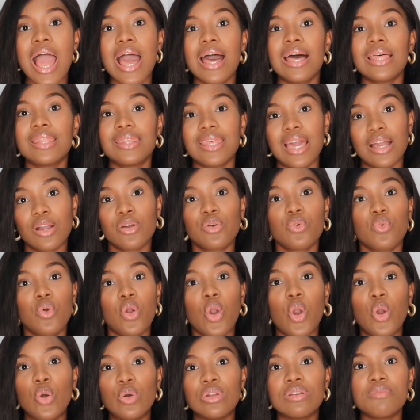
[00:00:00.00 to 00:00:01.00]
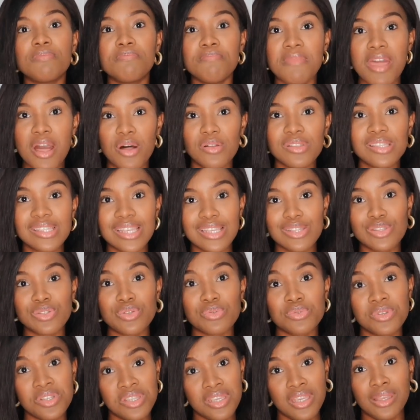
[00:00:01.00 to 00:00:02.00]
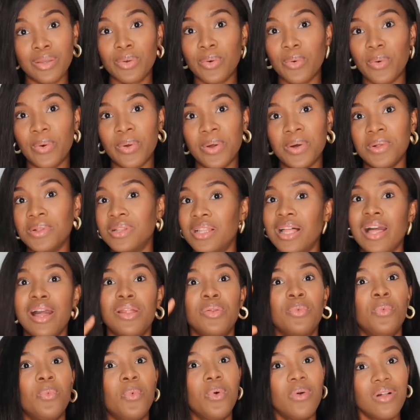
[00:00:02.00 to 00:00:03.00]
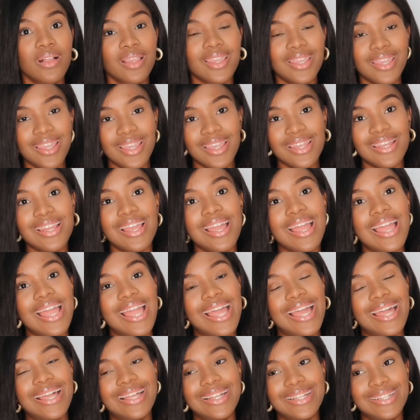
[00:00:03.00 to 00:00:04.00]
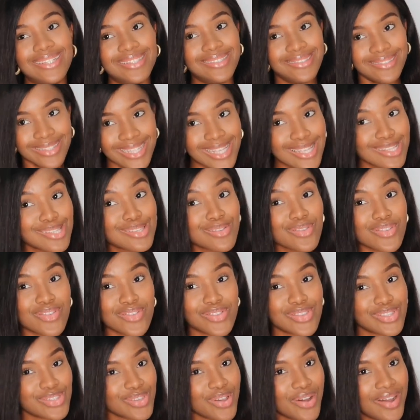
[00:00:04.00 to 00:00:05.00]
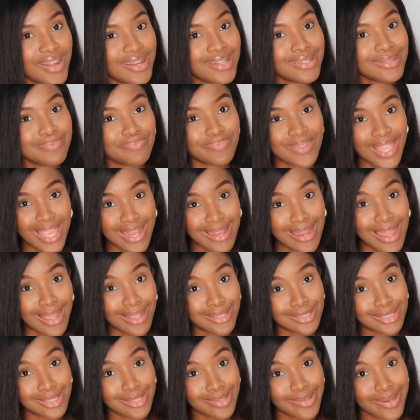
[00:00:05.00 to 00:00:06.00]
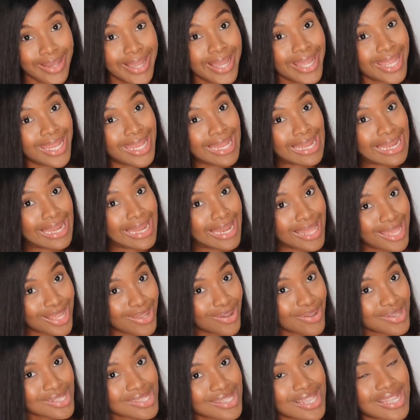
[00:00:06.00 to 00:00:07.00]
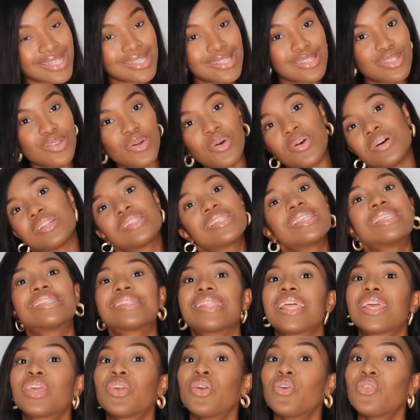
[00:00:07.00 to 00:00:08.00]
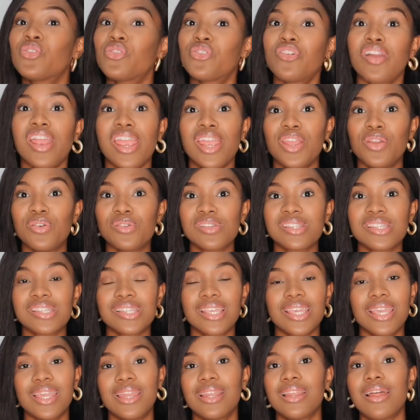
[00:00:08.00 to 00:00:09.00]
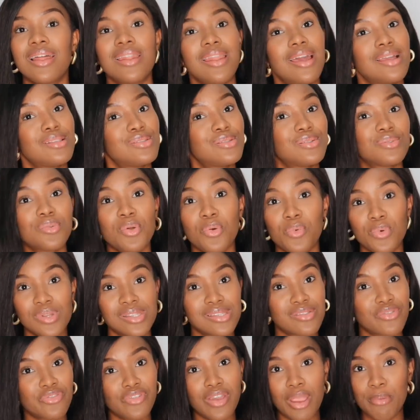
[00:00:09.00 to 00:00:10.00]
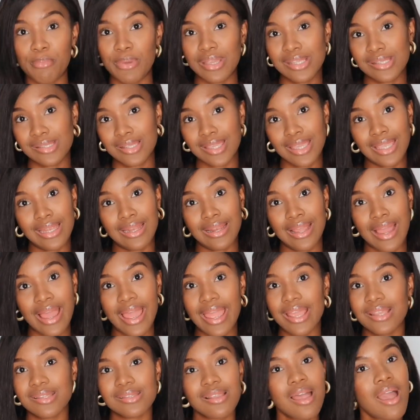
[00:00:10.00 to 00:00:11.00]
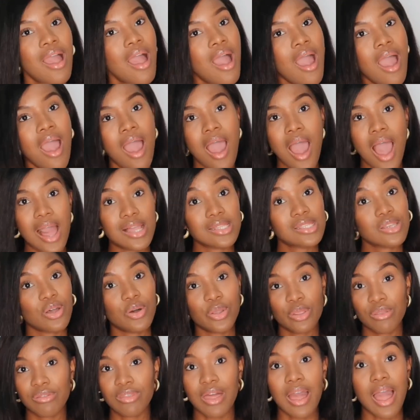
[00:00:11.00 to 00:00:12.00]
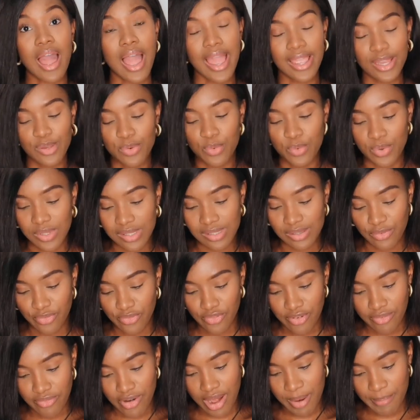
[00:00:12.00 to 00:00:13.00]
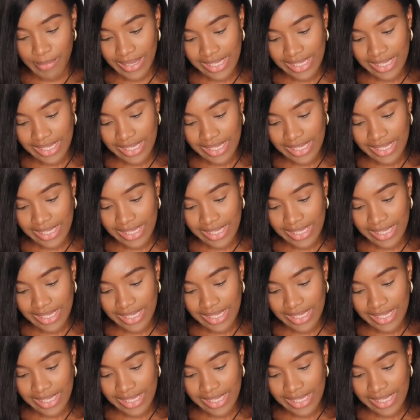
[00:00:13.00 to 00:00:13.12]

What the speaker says: that could melt into shea oil and walking into the sun in Nigeria, in Lagos, that is hot, it's like you're frying your skin, and I do not want to fry my skin, guys. I tell you that I don't want to fry my